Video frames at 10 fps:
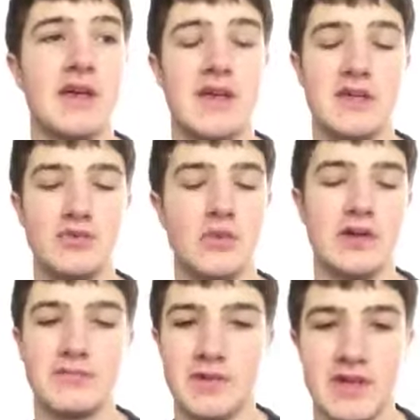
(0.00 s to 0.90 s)
And
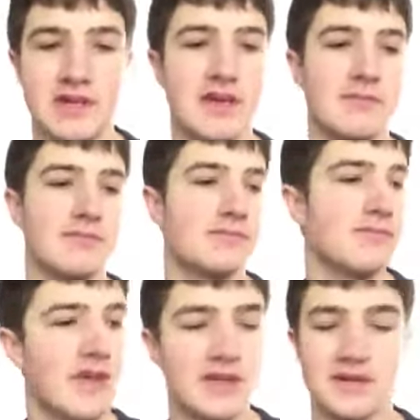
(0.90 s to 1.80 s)
Dwayne Wade kept
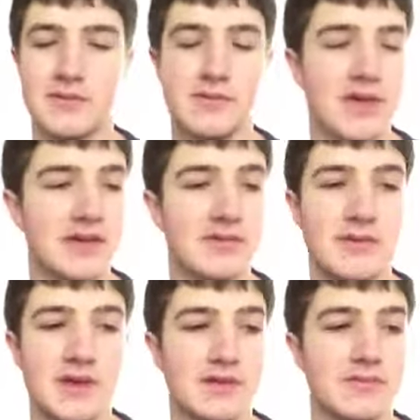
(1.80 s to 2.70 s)
making them, making them,
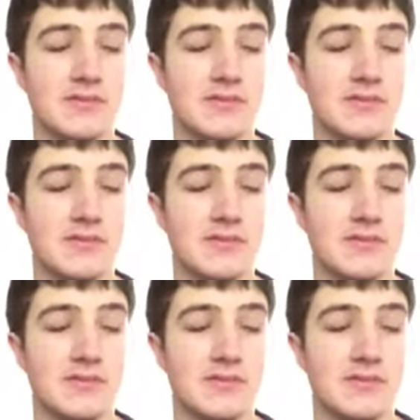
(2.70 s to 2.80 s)
making them.